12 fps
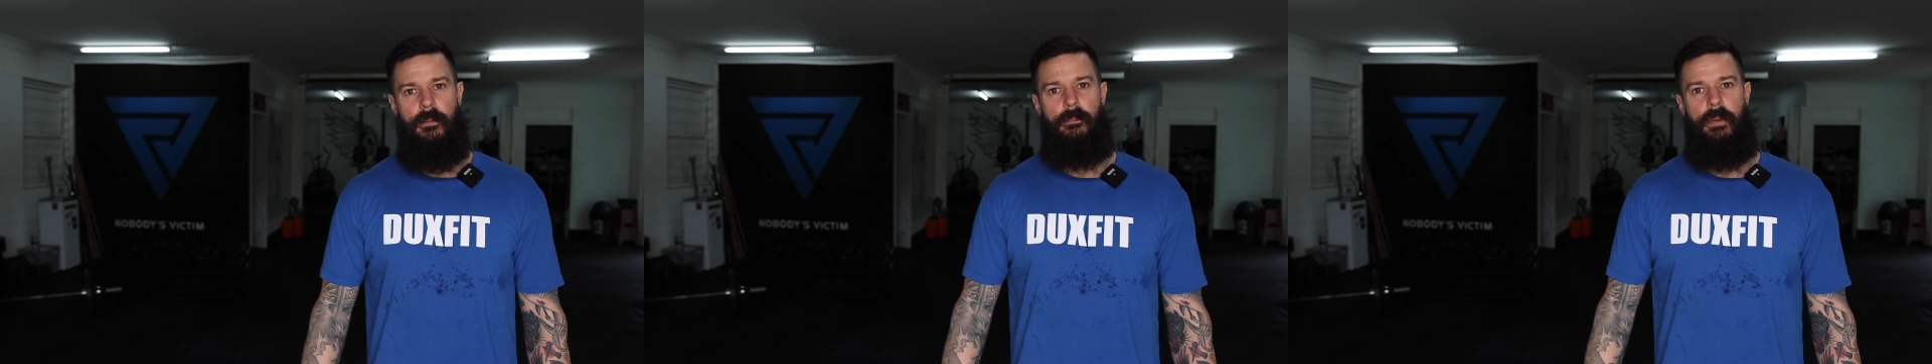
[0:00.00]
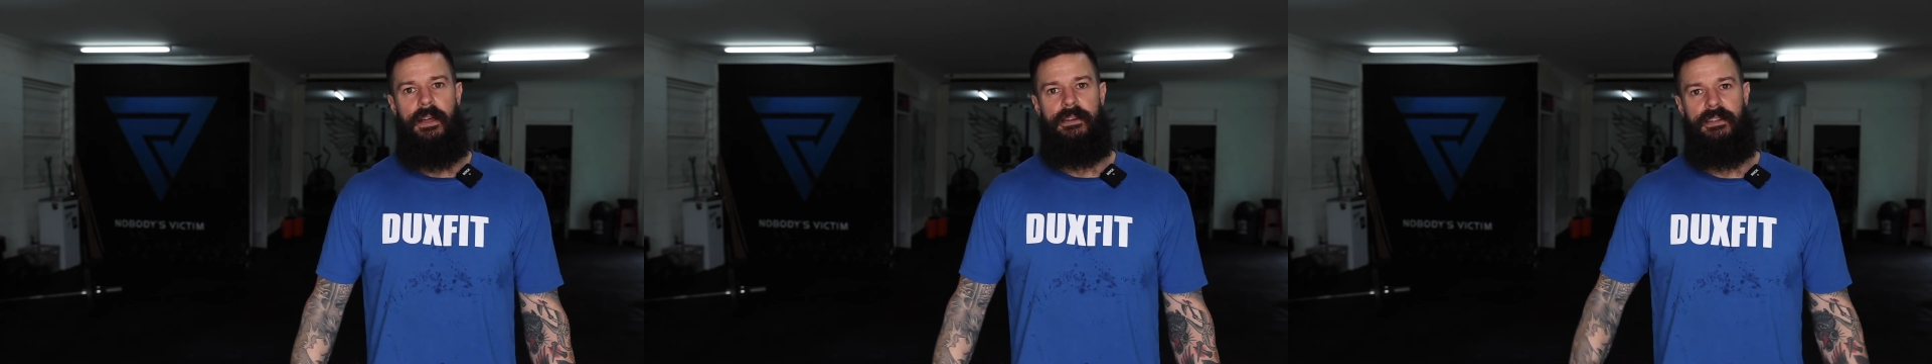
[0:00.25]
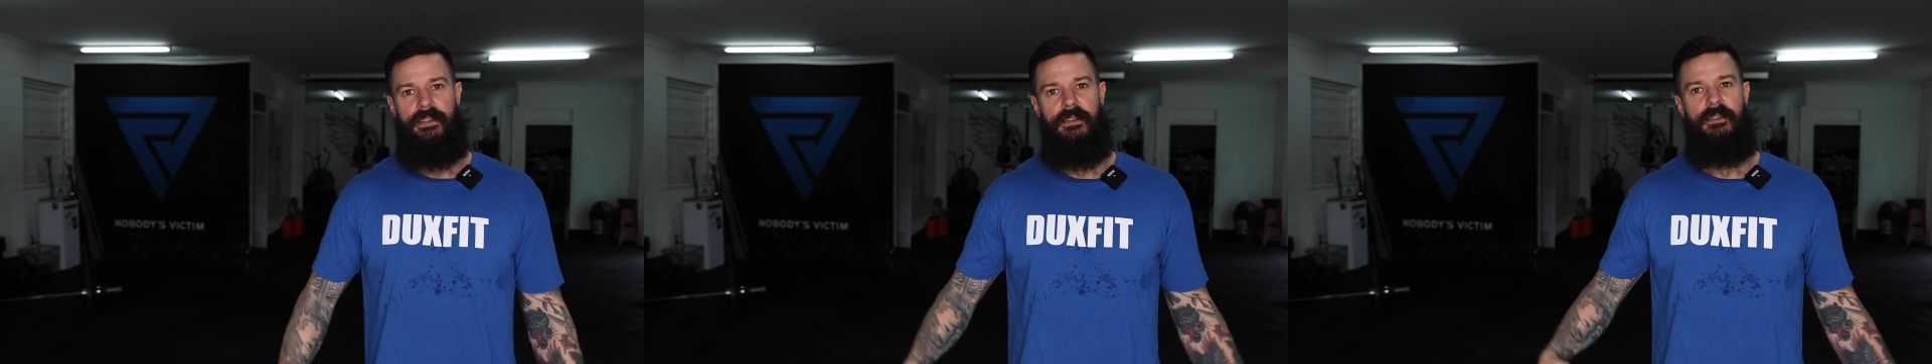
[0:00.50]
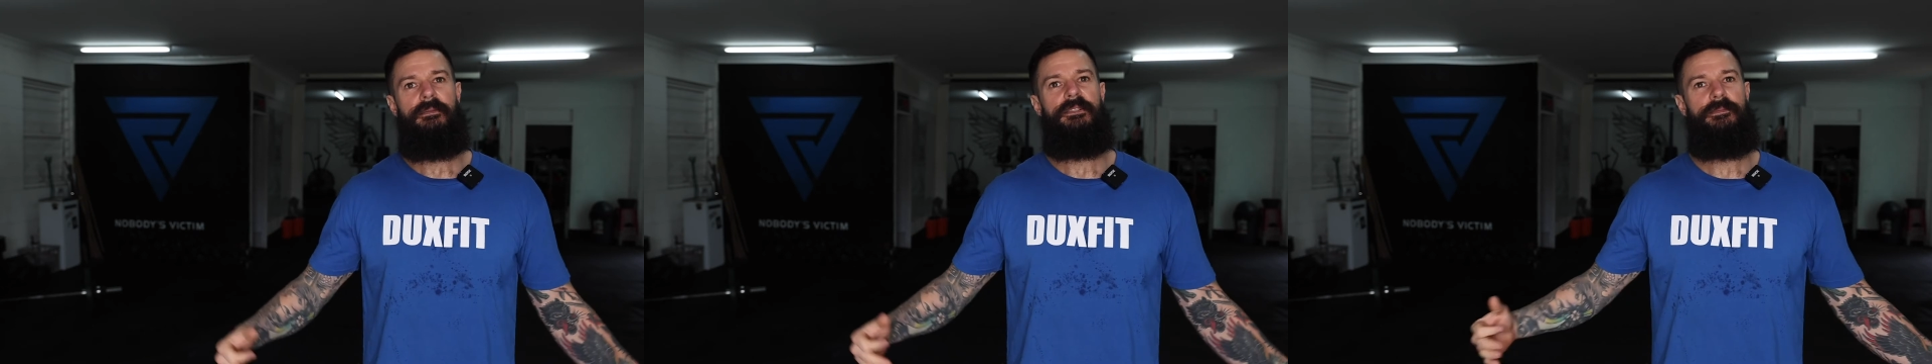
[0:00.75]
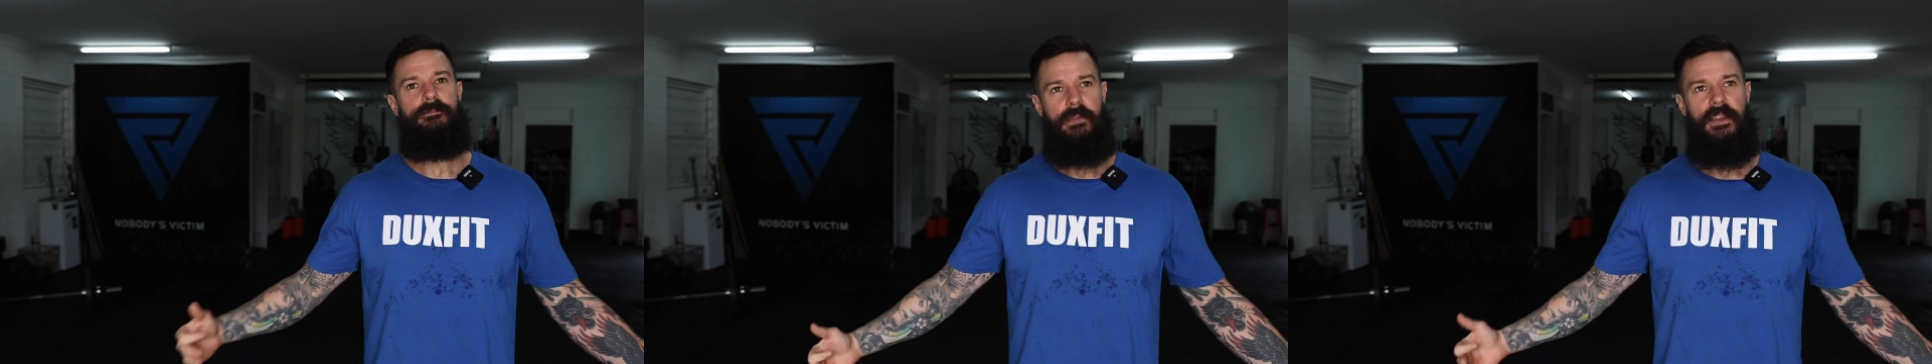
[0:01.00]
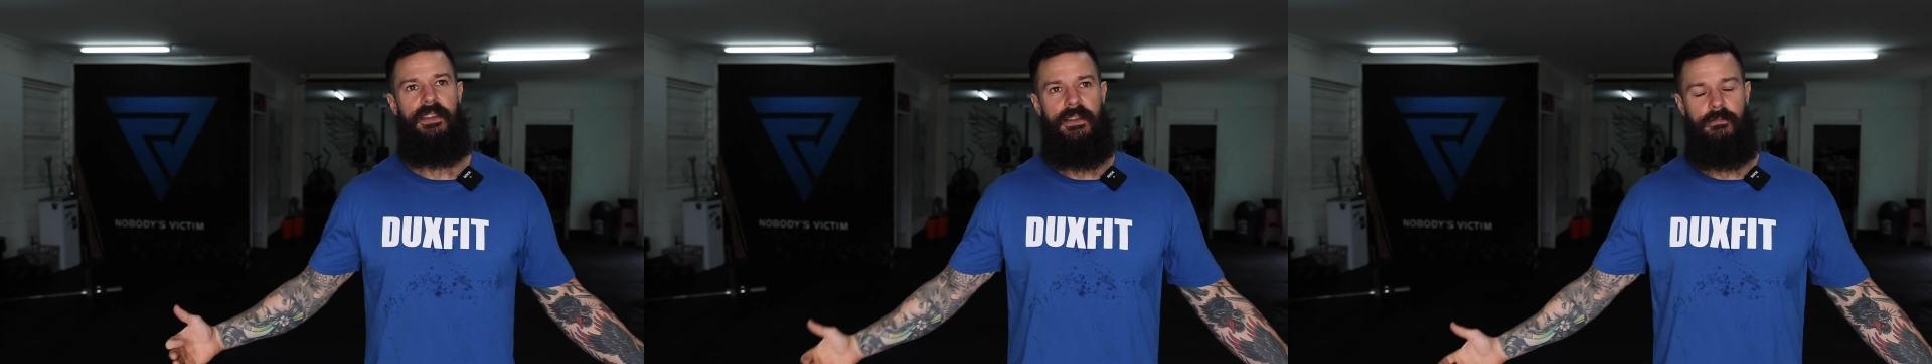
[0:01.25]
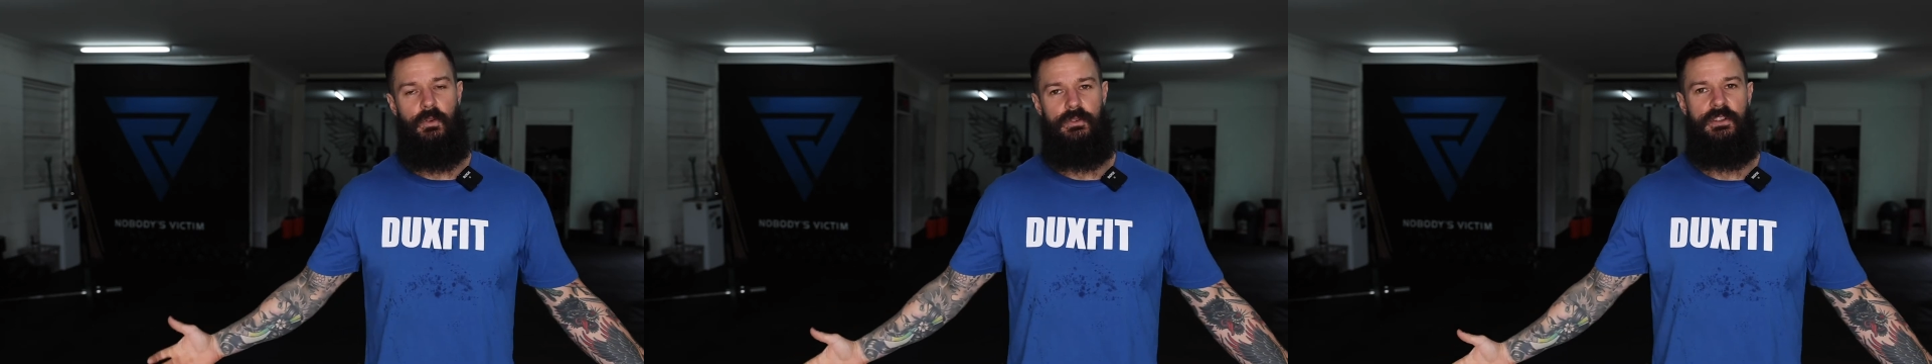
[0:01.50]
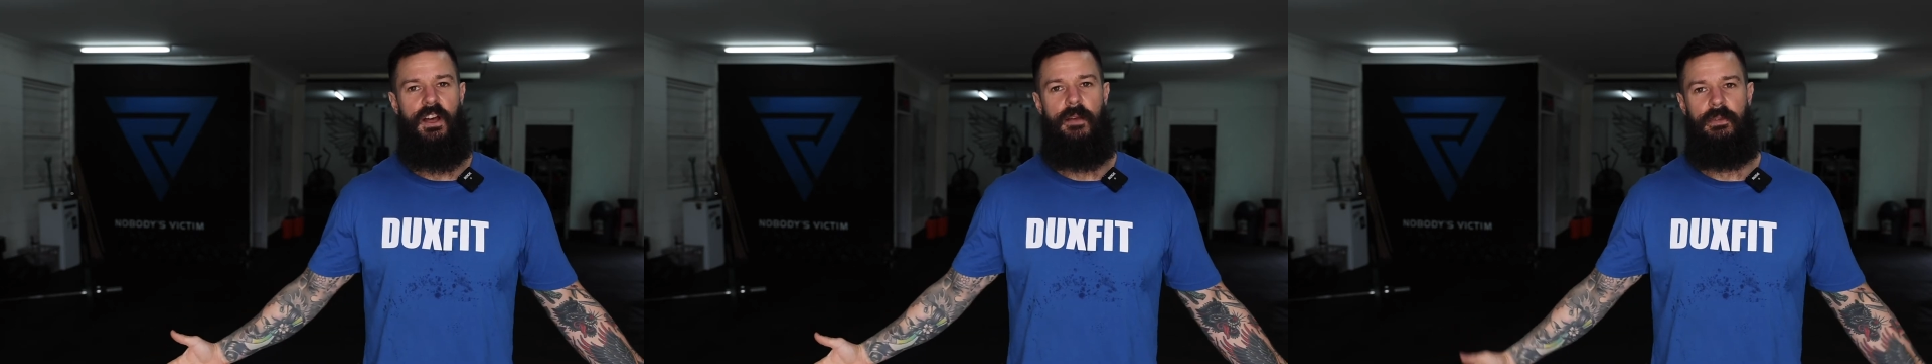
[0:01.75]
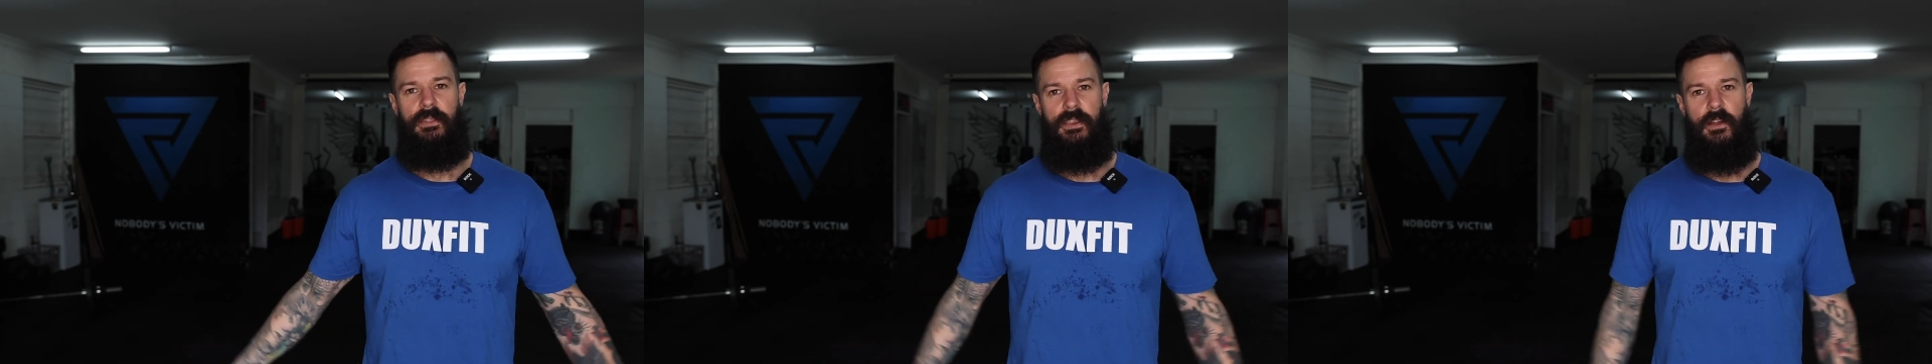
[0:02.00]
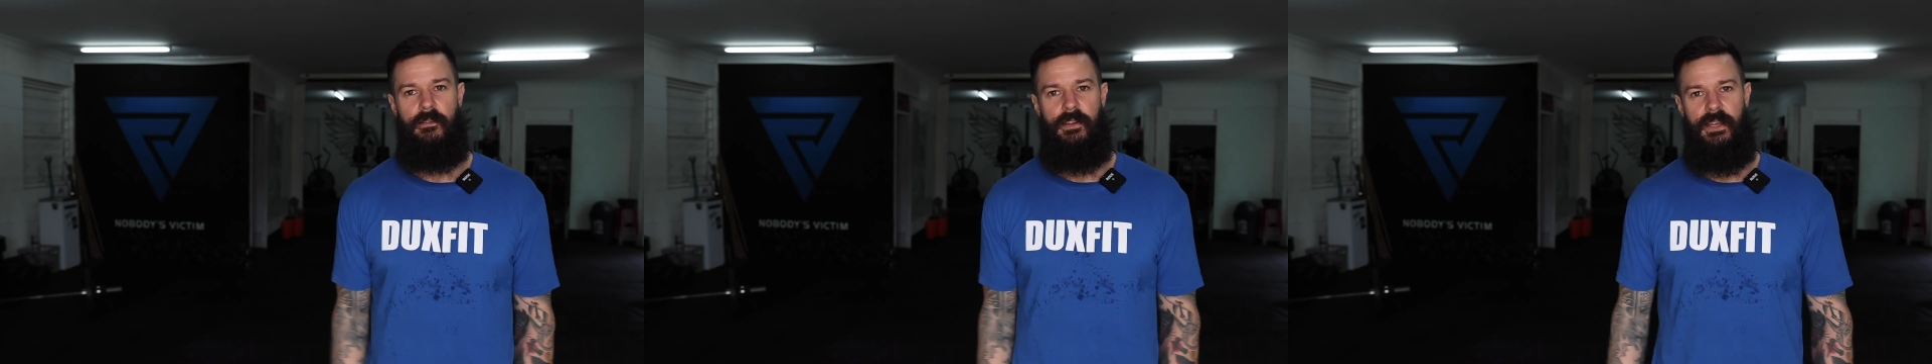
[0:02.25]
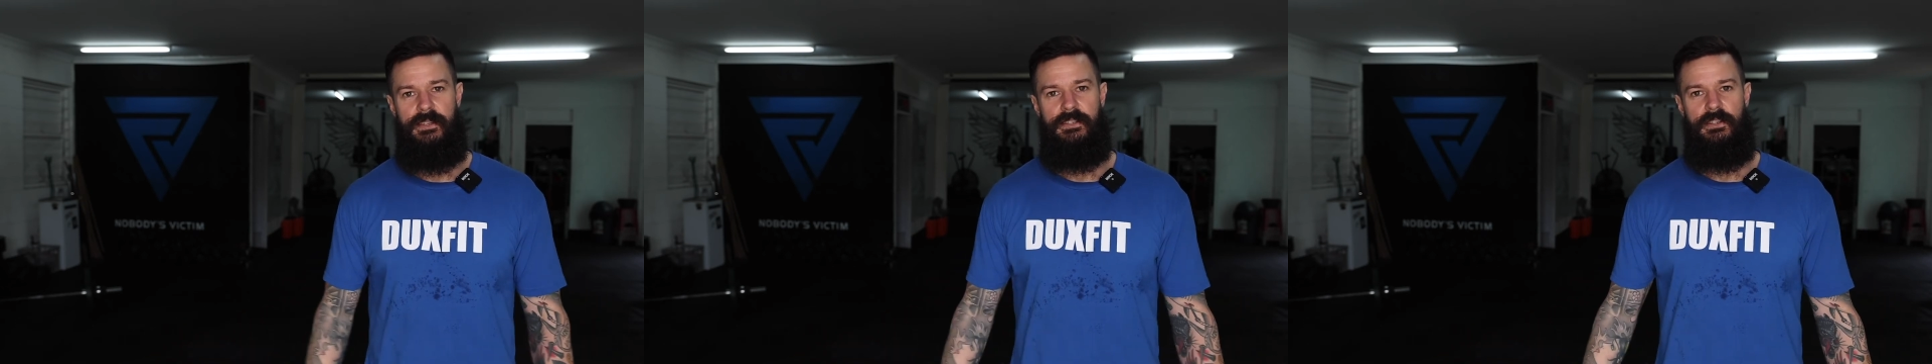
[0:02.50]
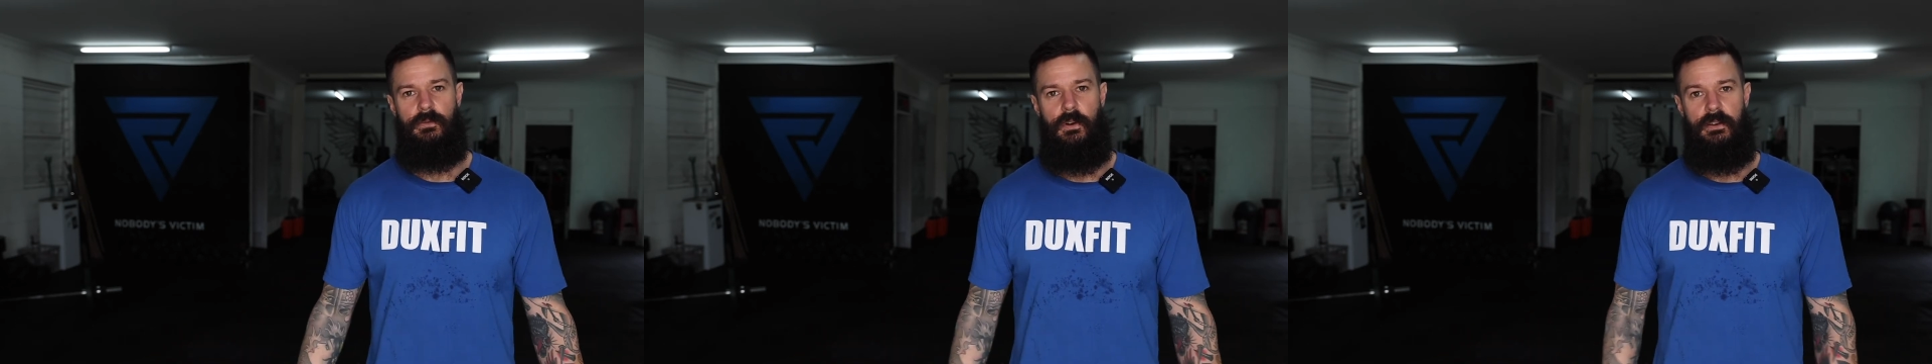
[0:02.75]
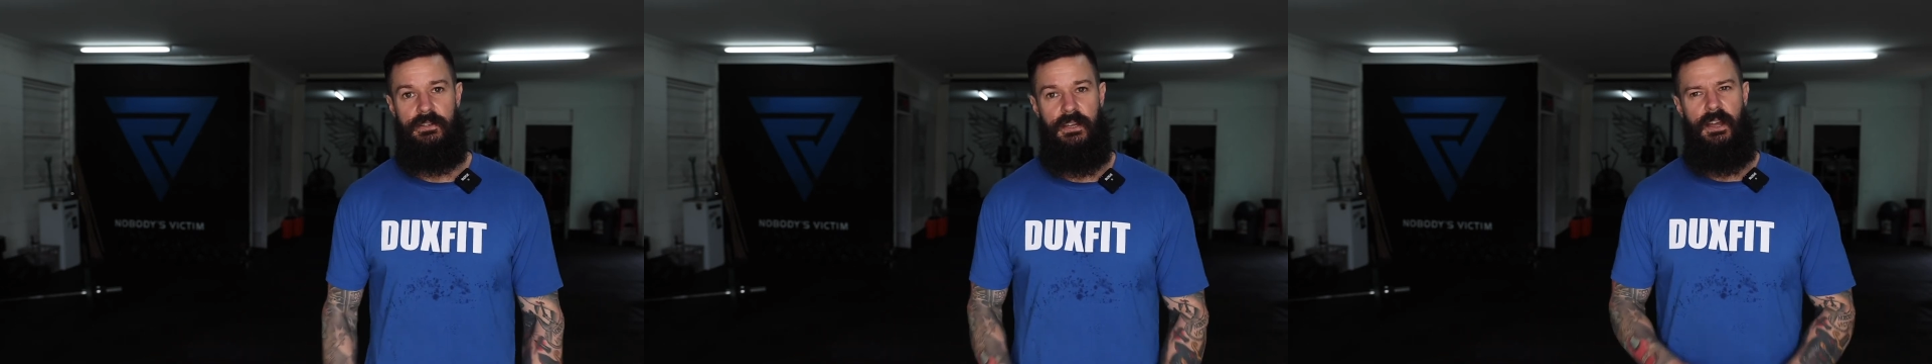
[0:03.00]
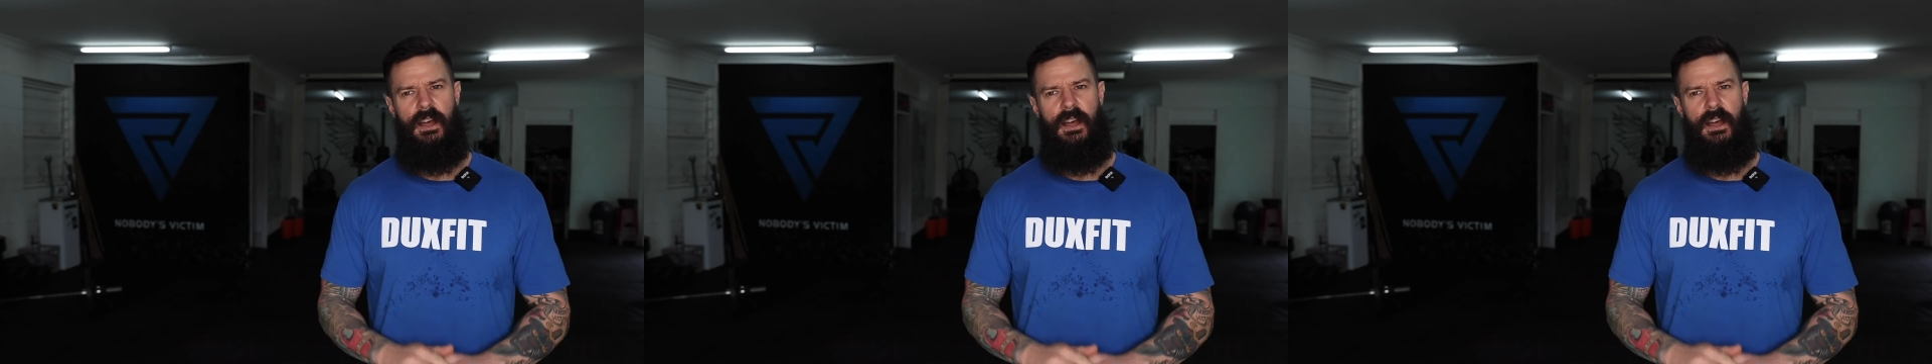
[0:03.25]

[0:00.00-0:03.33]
but spending more time in the overhead squat,